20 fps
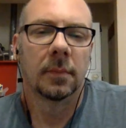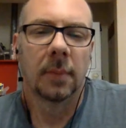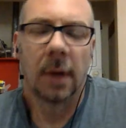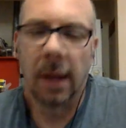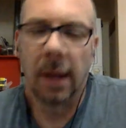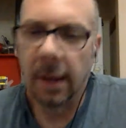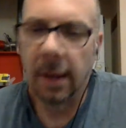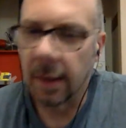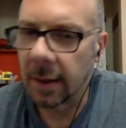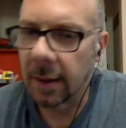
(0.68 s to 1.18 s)

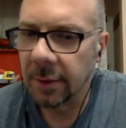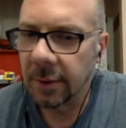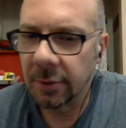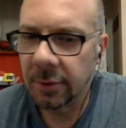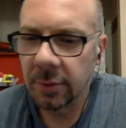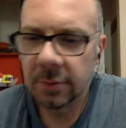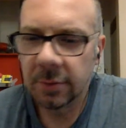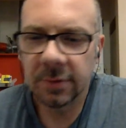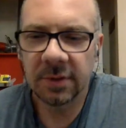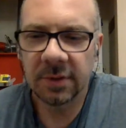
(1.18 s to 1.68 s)
Hey, how you
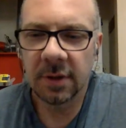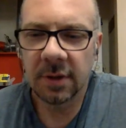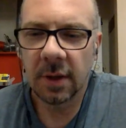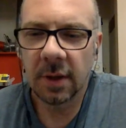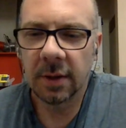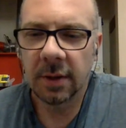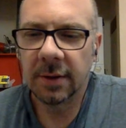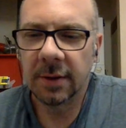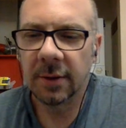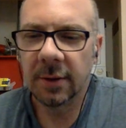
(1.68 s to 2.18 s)
doing?
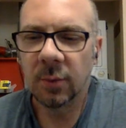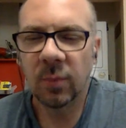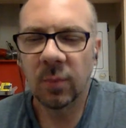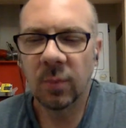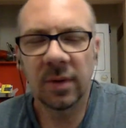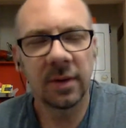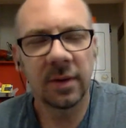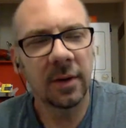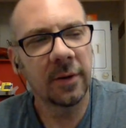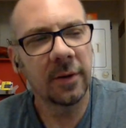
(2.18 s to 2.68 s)
Scotty here
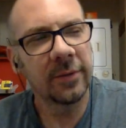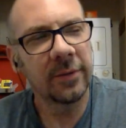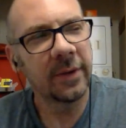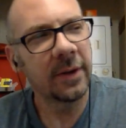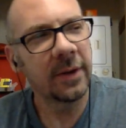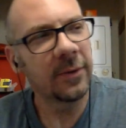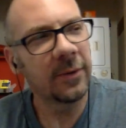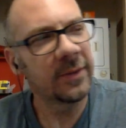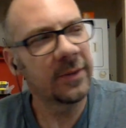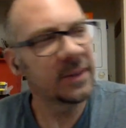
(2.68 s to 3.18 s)
with another
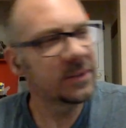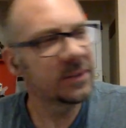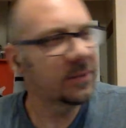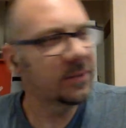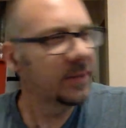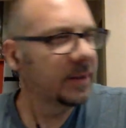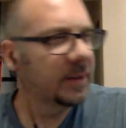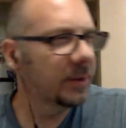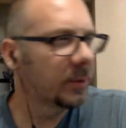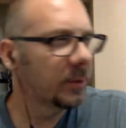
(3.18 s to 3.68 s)
video. This
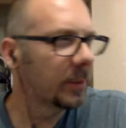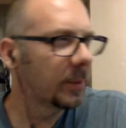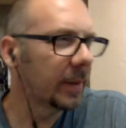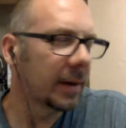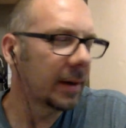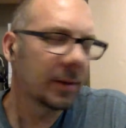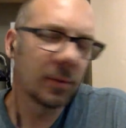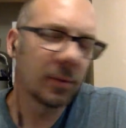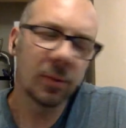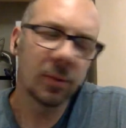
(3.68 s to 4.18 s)
video
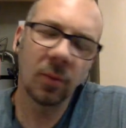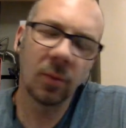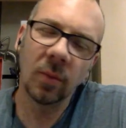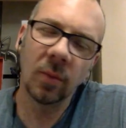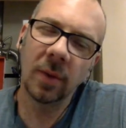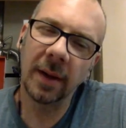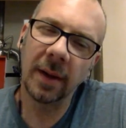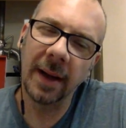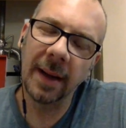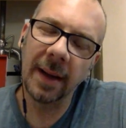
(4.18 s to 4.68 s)
about
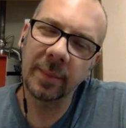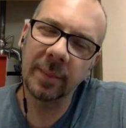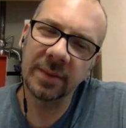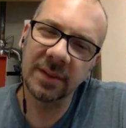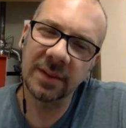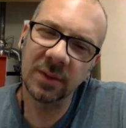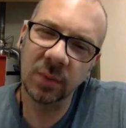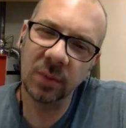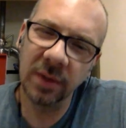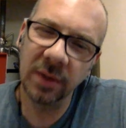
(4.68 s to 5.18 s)
what
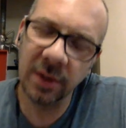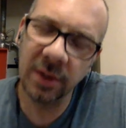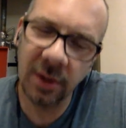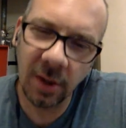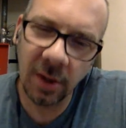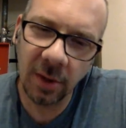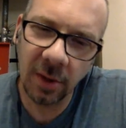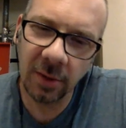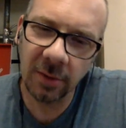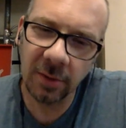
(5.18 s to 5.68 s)
happens when you
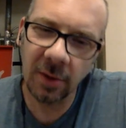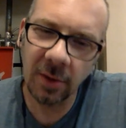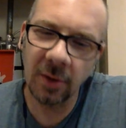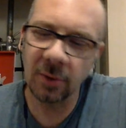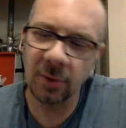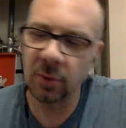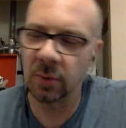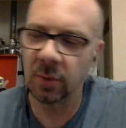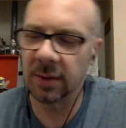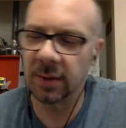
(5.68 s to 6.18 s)
call it all
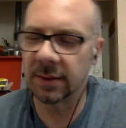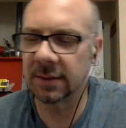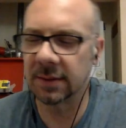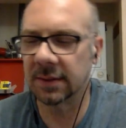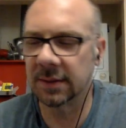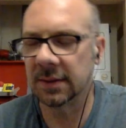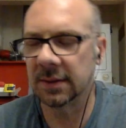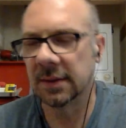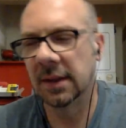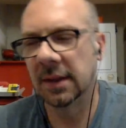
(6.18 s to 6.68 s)

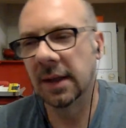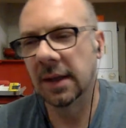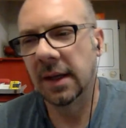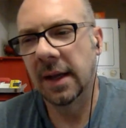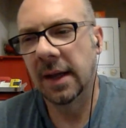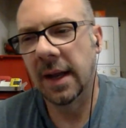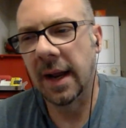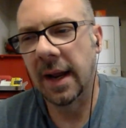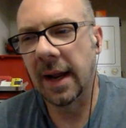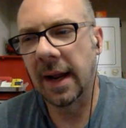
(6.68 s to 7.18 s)
quits
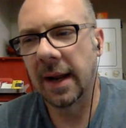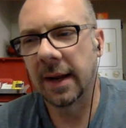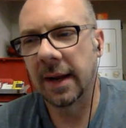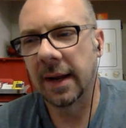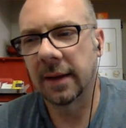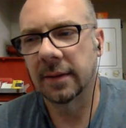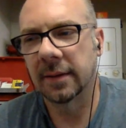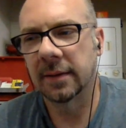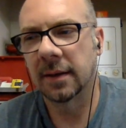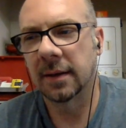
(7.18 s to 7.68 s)

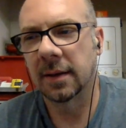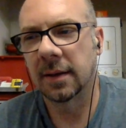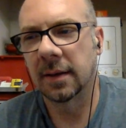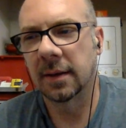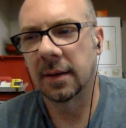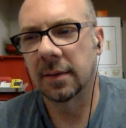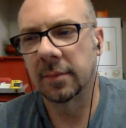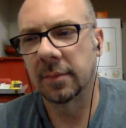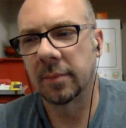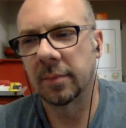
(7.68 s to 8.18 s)
and
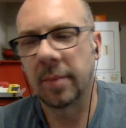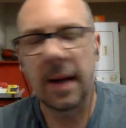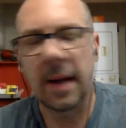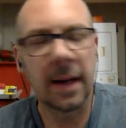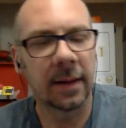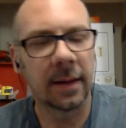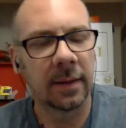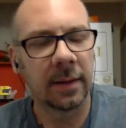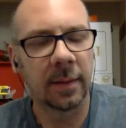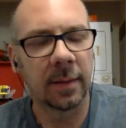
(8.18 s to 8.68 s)

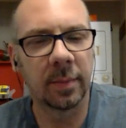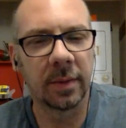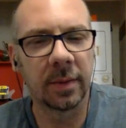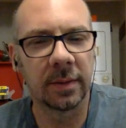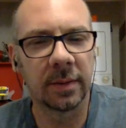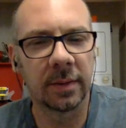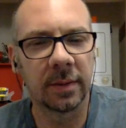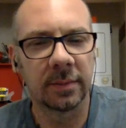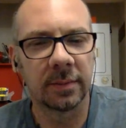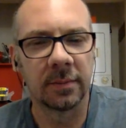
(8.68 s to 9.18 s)
pack it up
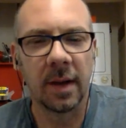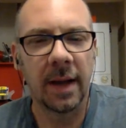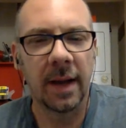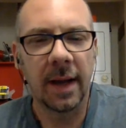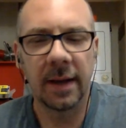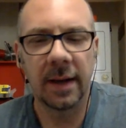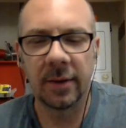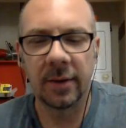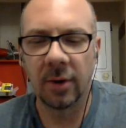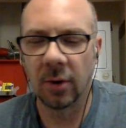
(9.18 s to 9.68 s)
and
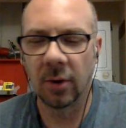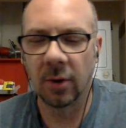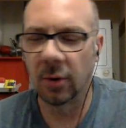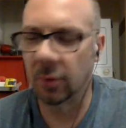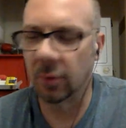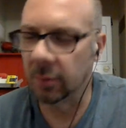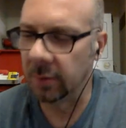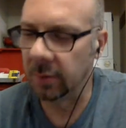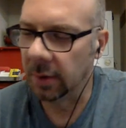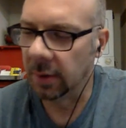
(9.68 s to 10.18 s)
head
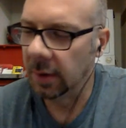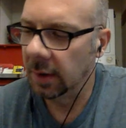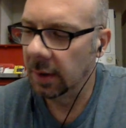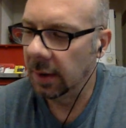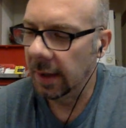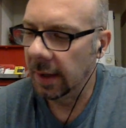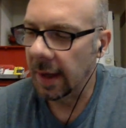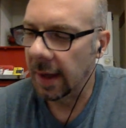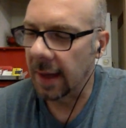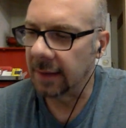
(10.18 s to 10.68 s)
home
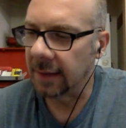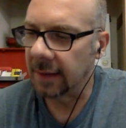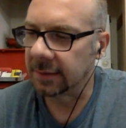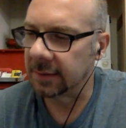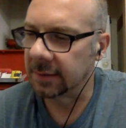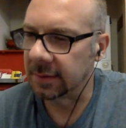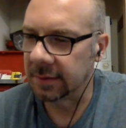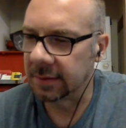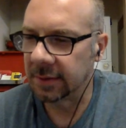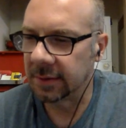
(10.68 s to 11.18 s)
as
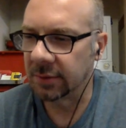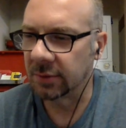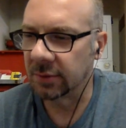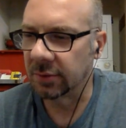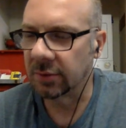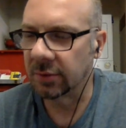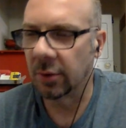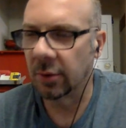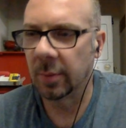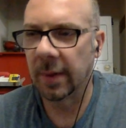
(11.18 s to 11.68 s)
a digital
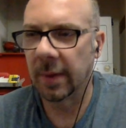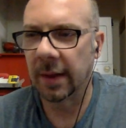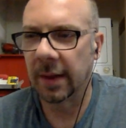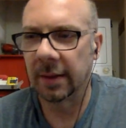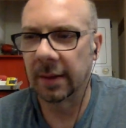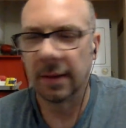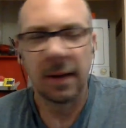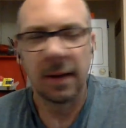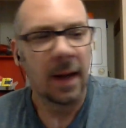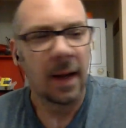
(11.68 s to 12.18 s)

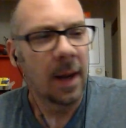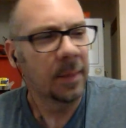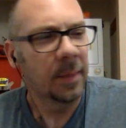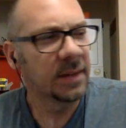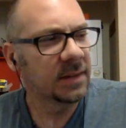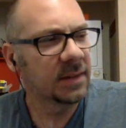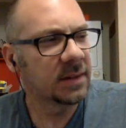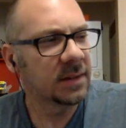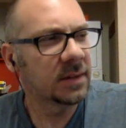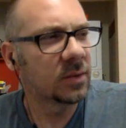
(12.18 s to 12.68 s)
nomad. I mean,
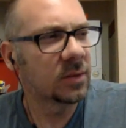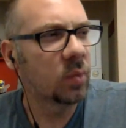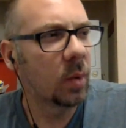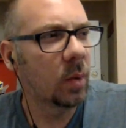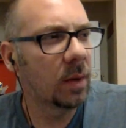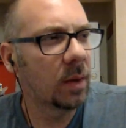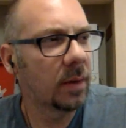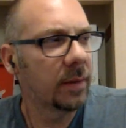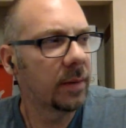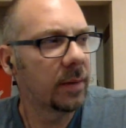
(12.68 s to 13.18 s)
this is
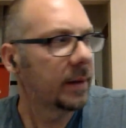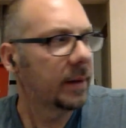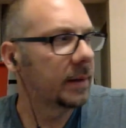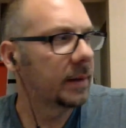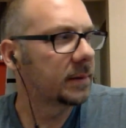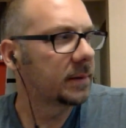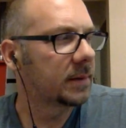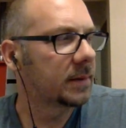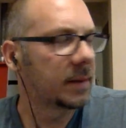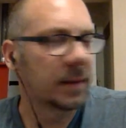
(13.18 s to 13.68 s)
one of the
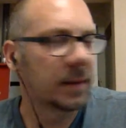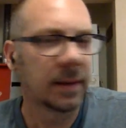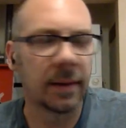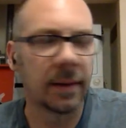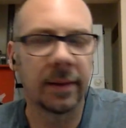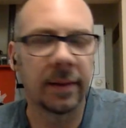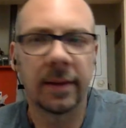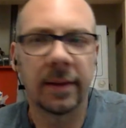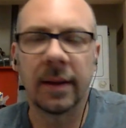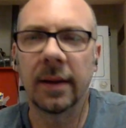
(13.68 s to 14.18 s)
things that I
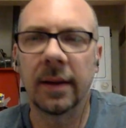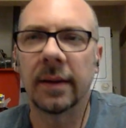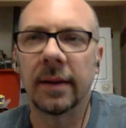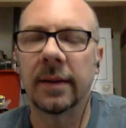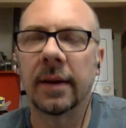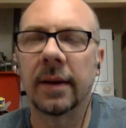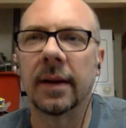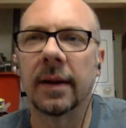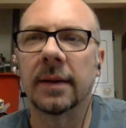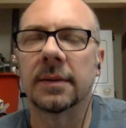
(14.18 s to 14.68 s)
think
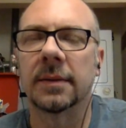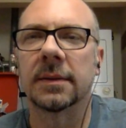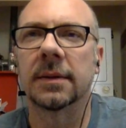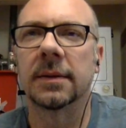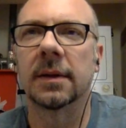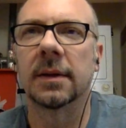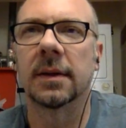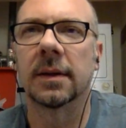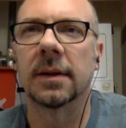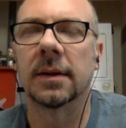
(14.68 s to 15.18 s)

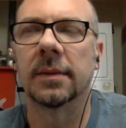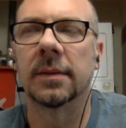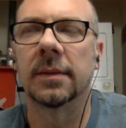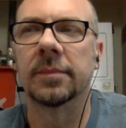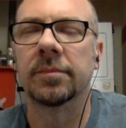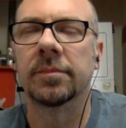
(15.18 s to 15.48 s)
that